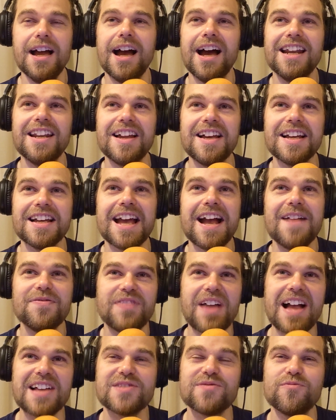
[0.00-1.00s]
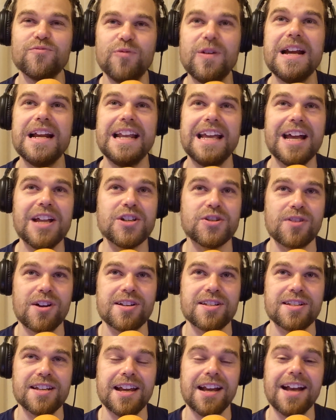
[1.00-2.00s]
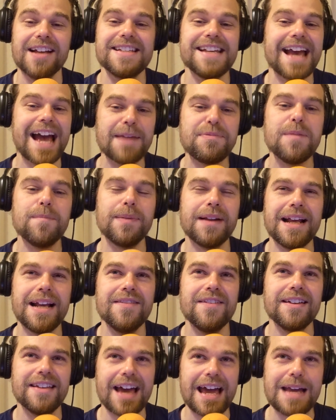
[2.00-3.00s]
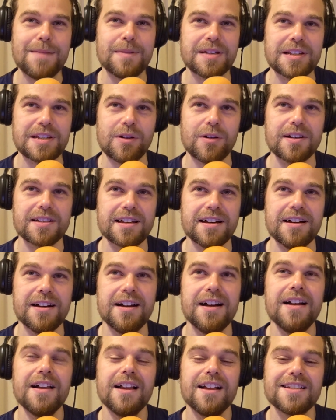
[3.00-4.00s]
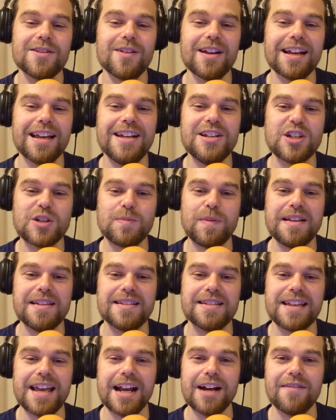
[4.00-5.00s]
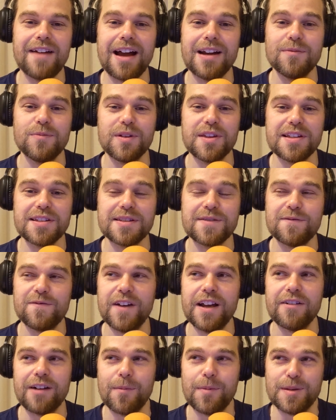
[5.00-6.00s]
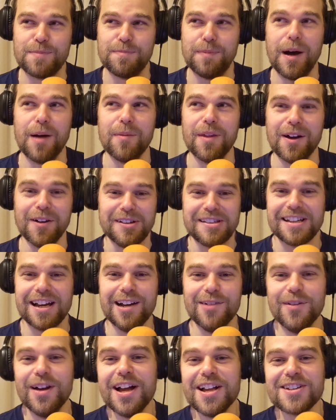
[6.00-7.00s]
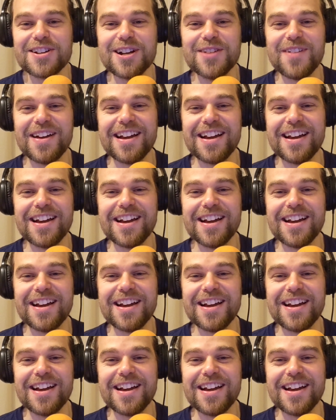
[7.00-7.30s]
And like, that's really interesting, because he had been playing the game as long as her. It's not like he'd just been sitting around with his finger up his bum the whole time. Do you know